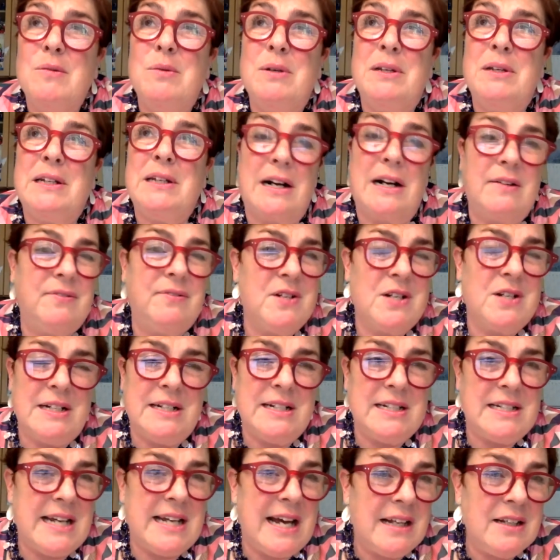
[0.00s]
artificial
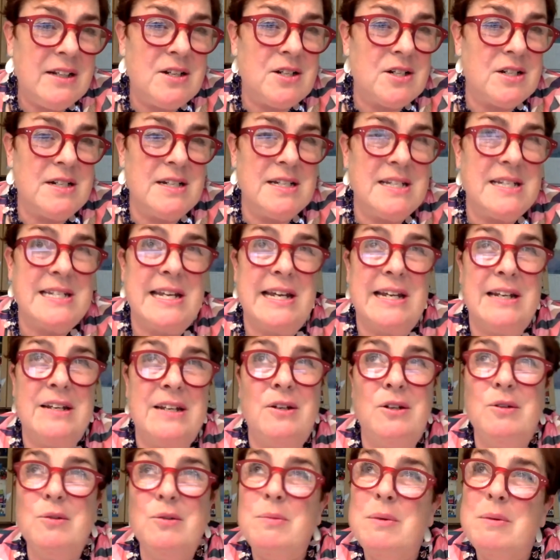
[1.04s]
intelligence
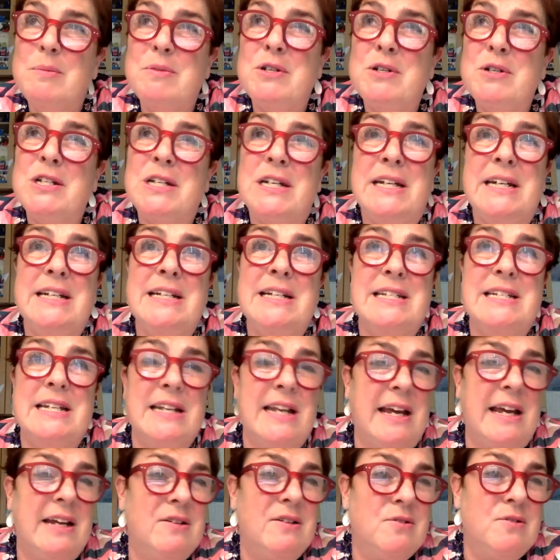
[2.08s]
and human machines
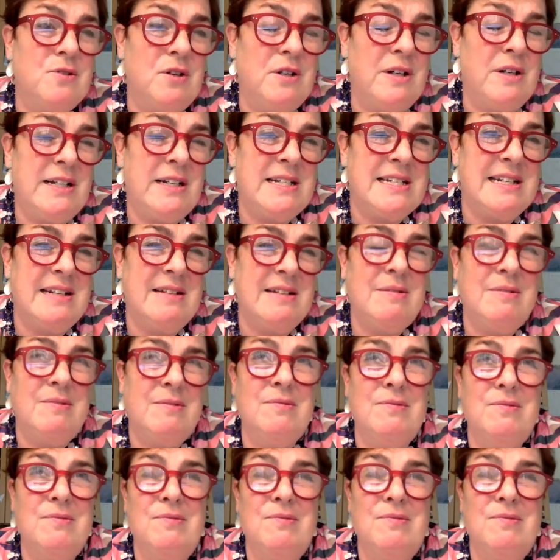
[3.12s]
and androids and